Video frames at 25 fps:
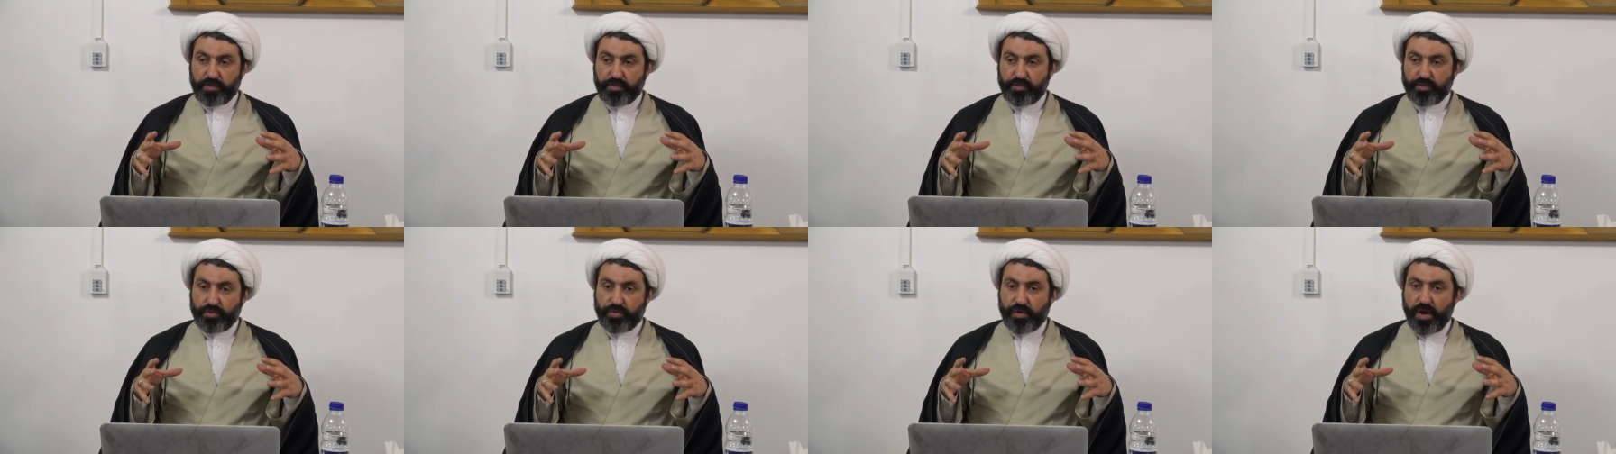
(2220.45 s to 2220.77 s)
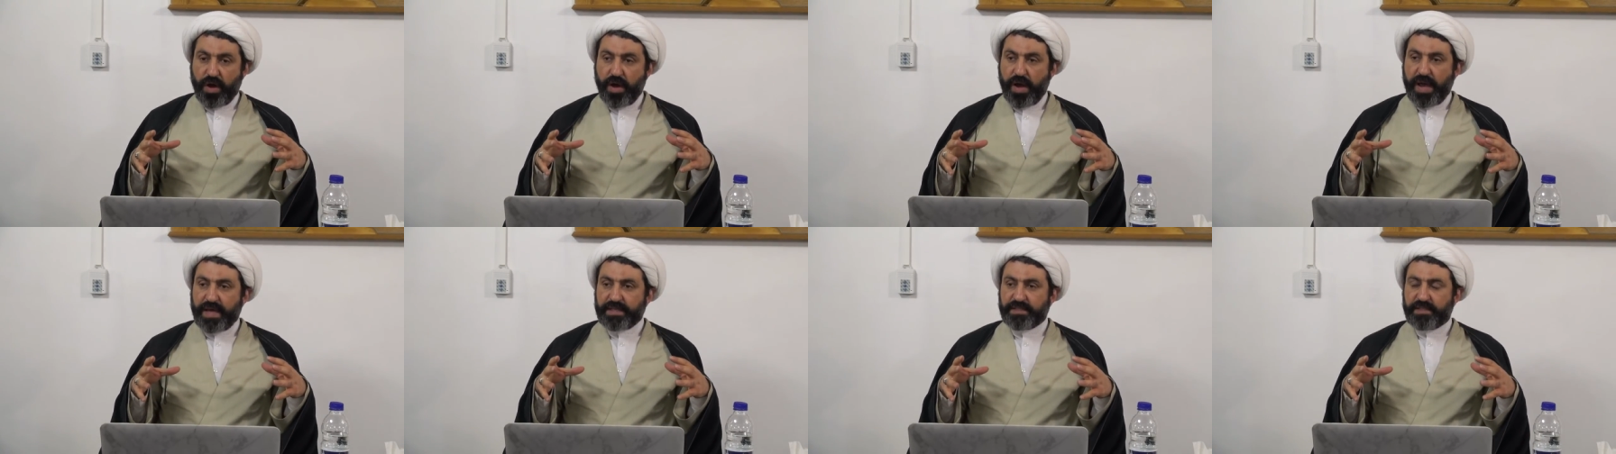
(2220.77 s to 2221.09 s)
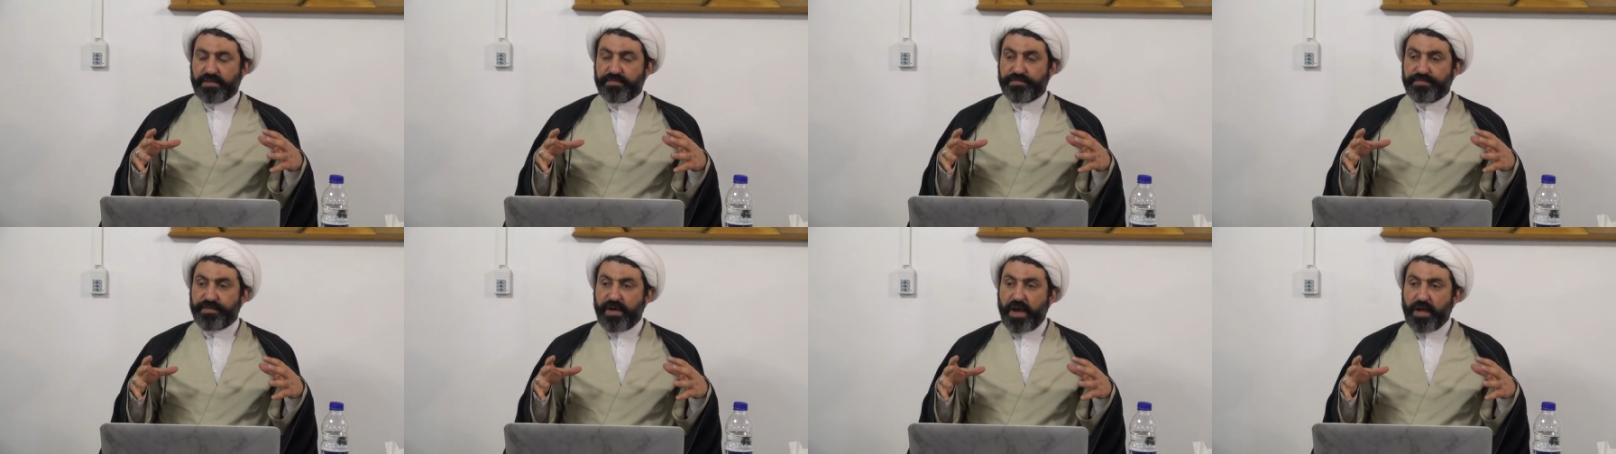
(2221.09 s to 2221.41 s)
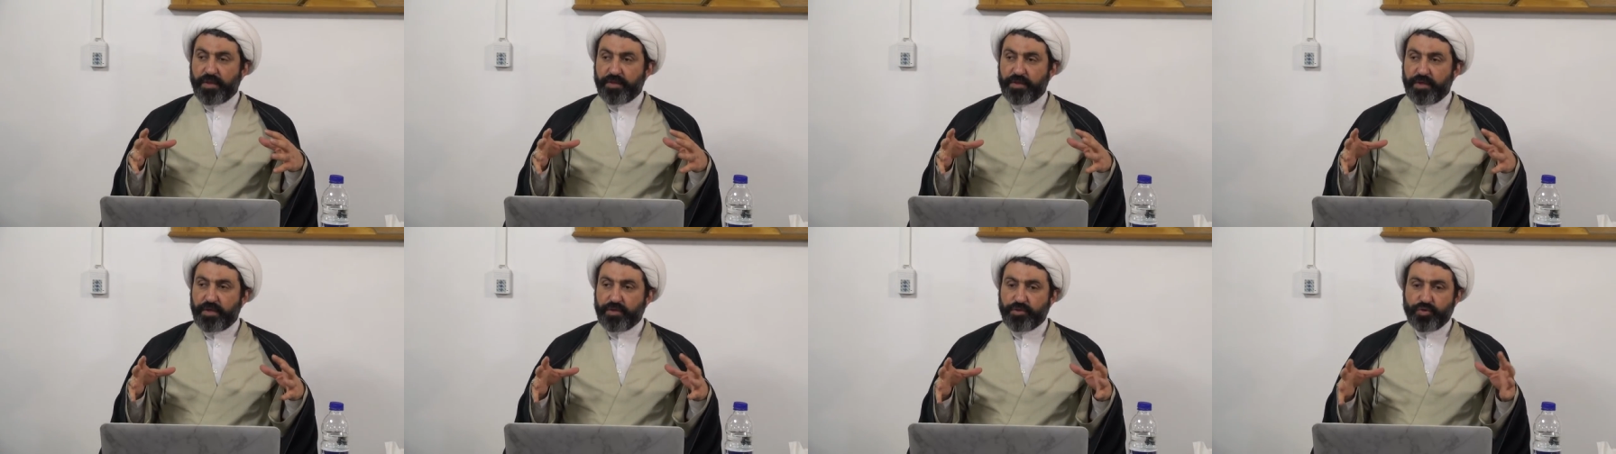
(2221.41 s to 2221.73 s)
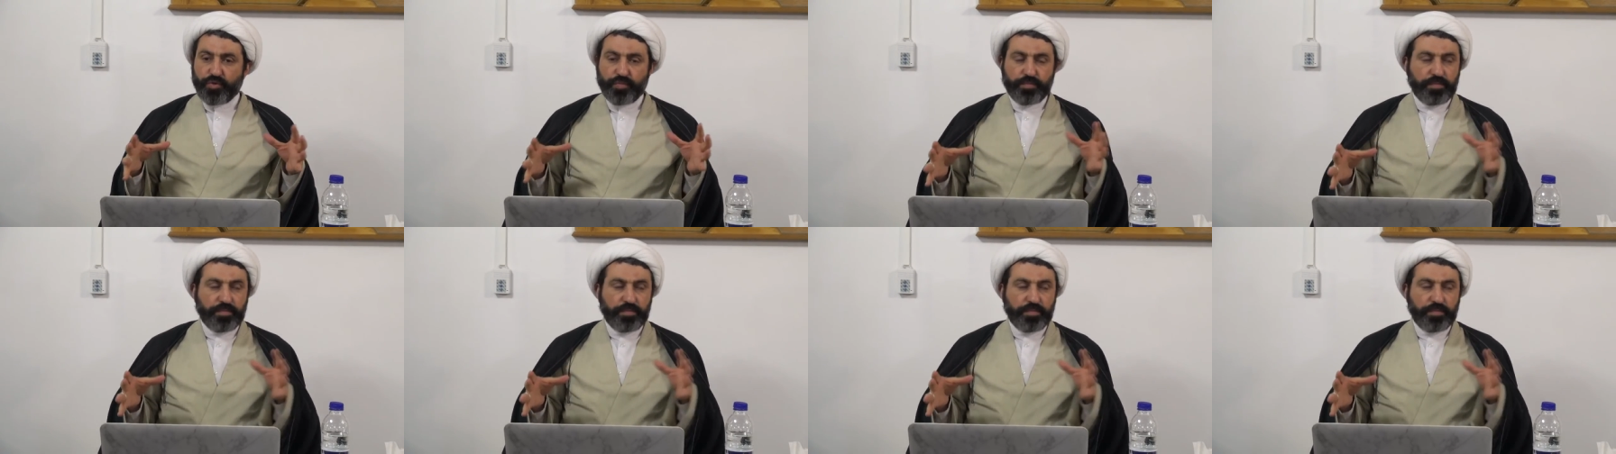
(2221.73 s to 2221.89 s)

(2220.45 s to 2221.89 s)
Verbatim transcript: you are, as a father, you